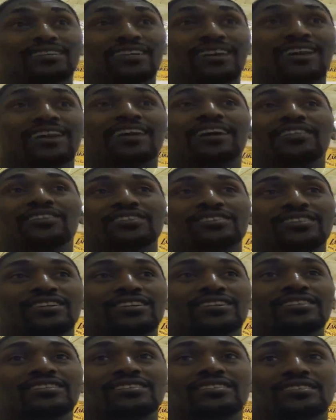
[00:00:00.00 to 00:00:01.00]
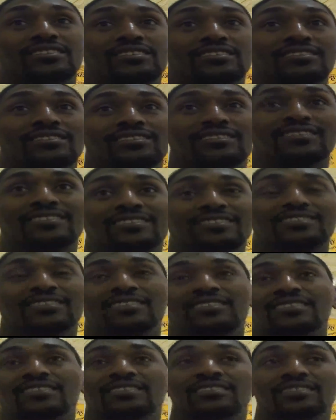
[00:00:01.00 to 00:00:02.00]
Yeah, the other stars. But you
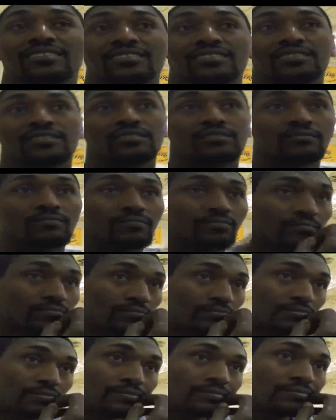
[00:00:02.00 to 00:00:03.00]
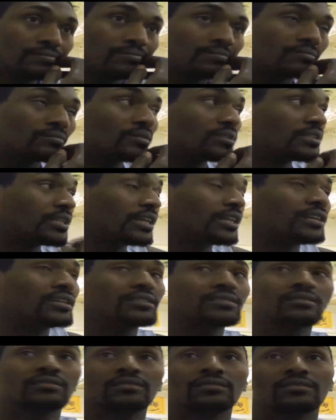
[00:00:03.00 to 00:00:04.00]
volunteered to, to work with them a little
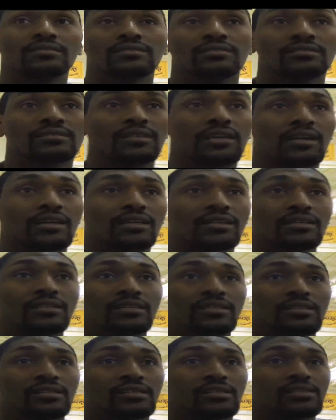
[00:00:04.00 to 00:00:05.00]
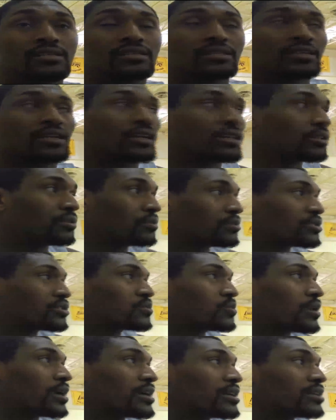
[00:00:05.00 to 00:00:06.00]
bit? Yeah, yeah. Get a little
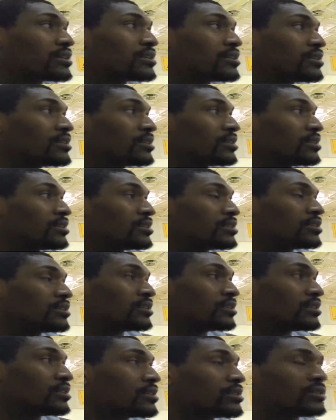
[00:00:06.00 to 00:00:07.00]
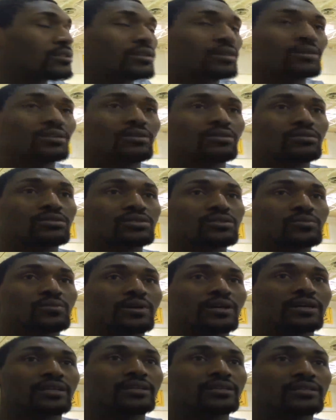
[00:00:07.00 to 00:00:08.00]
sweat, you know, a little
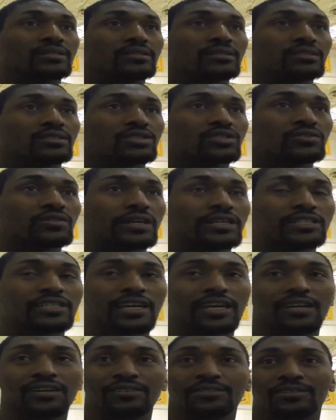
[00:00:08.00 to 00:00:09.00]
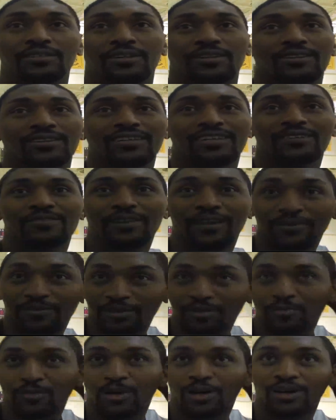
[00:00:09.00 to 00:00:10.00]
sweat and stretch out, you know, get ready
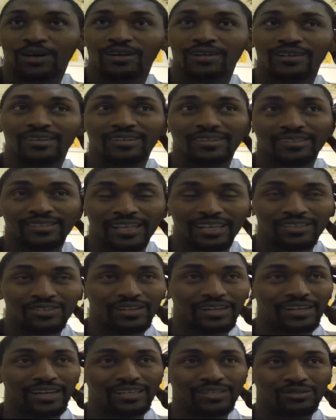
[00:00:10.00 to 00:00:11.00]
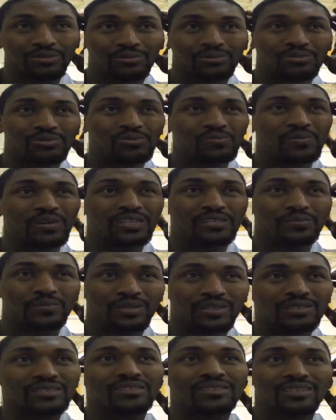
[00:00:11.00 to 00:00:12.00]
for the mall. Yeah. Not try not to do too much,
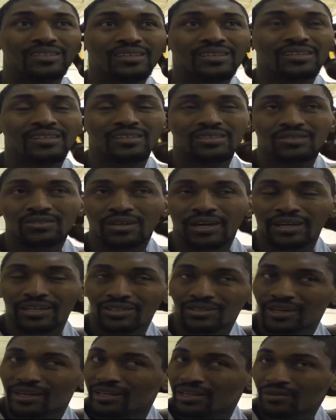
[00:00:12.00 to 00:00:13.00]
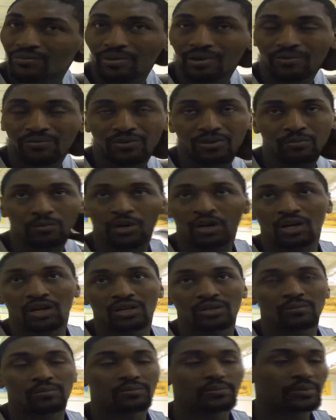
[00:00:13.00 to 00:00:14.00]
but try to try to get ready for the
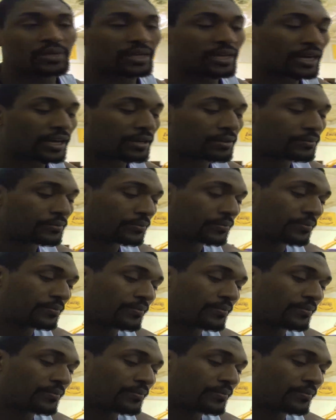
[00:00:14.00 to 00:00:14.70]
mall, big game.